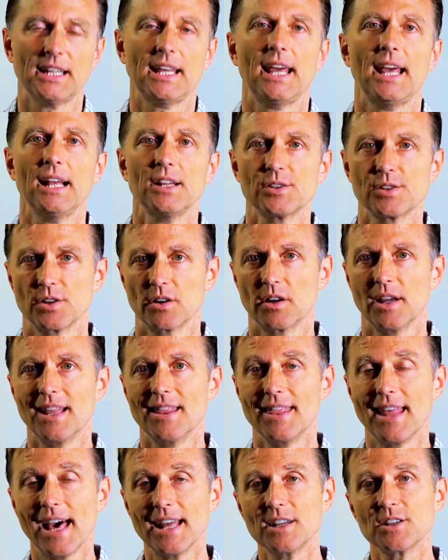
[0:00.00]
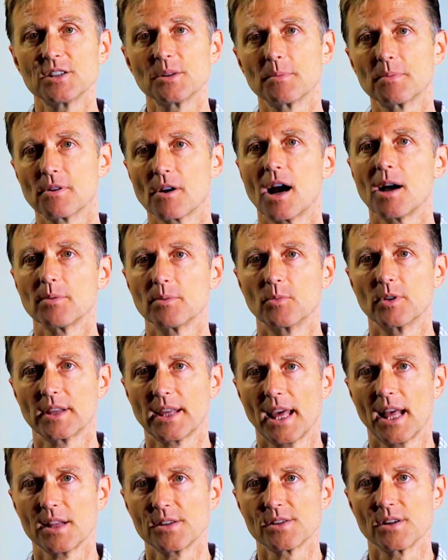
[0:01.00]
cancer. And that is the problem with
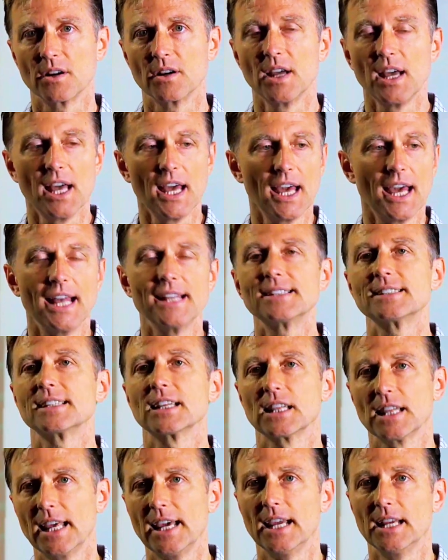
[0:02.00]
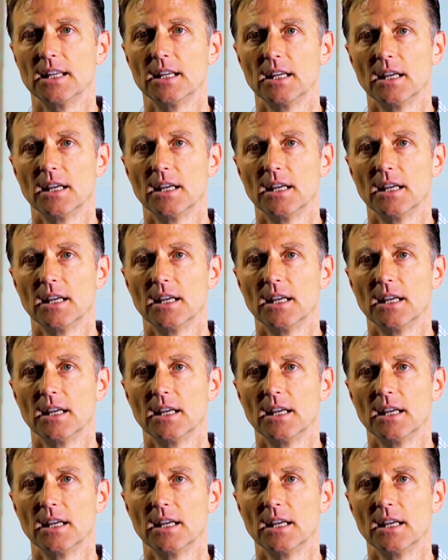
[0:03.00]
cancer. It's delayed.